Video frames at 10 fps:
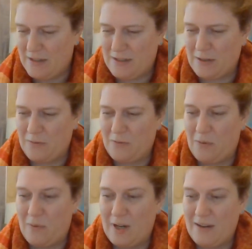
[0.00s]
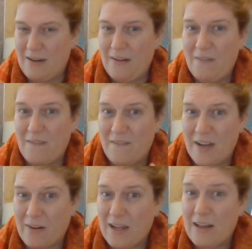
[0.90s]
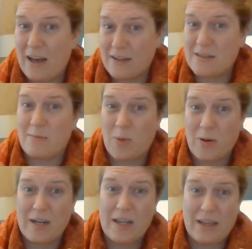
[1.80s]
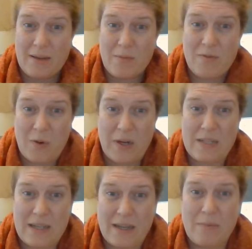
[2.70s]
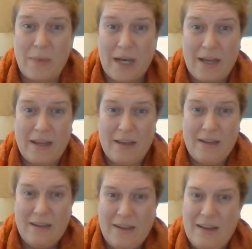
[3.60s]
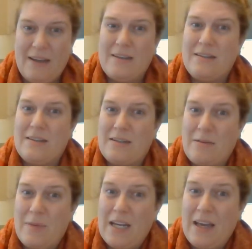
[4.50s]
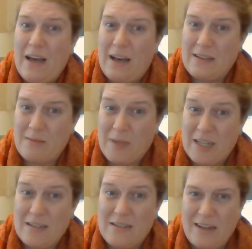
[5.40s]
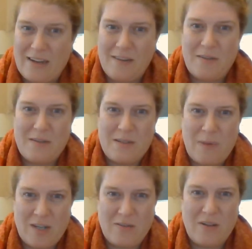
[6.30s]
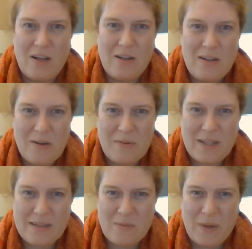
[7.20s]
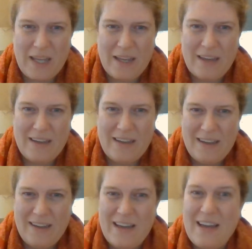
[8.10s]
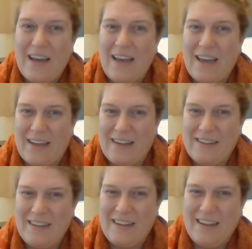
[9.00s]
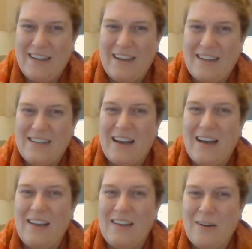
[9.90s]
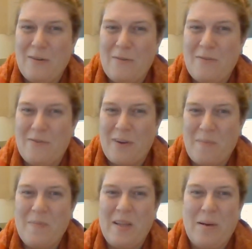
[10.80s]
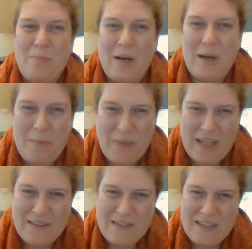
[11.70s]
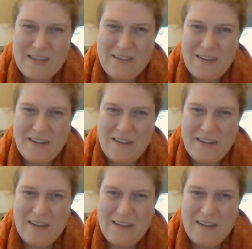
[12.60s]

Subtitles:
So one very last important thing before I say goodbye. Somebody asked me to send you a special hello this week, and it's a hello from the puppies.